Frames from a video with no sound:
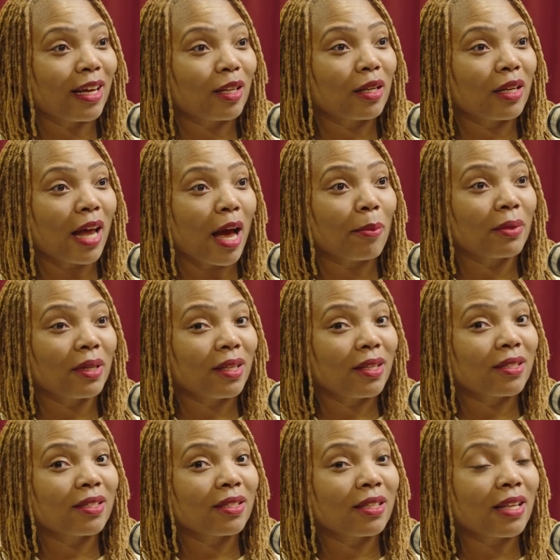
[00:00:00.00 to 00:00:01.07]

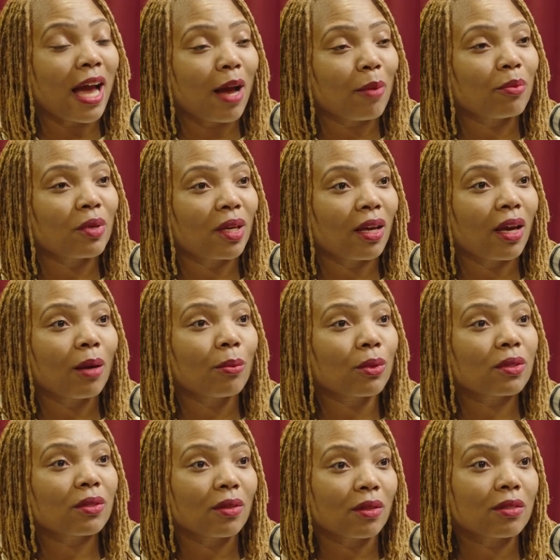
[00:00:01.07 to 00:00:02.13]
adoptees not being able
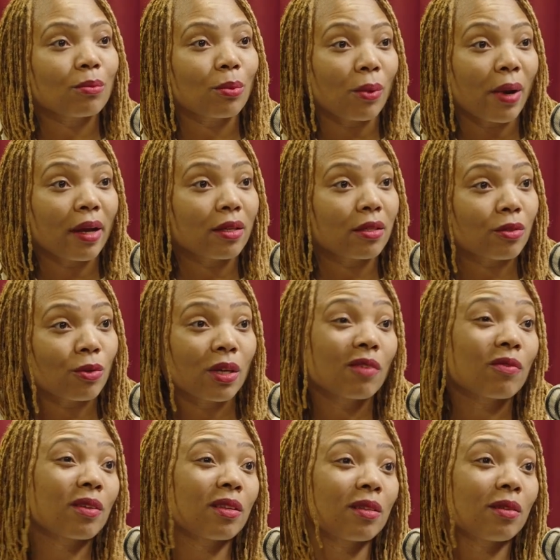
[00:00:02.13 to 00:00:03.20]
to express or
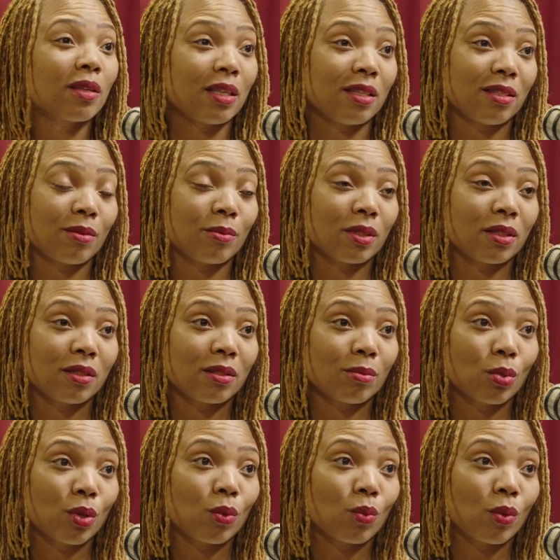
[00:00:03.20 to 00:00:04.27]
even in some sense
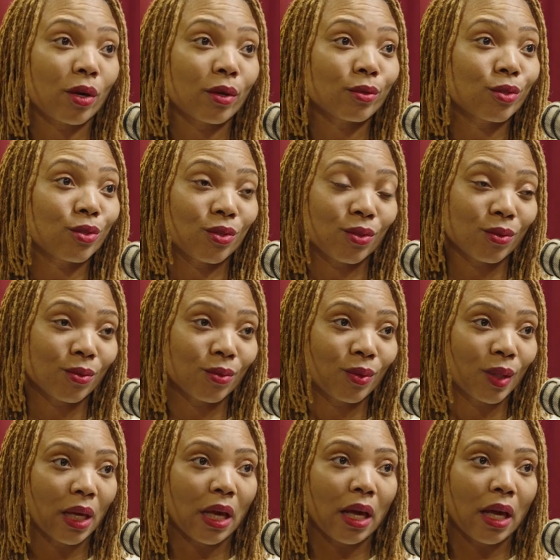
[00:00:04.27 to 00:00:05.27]
put words to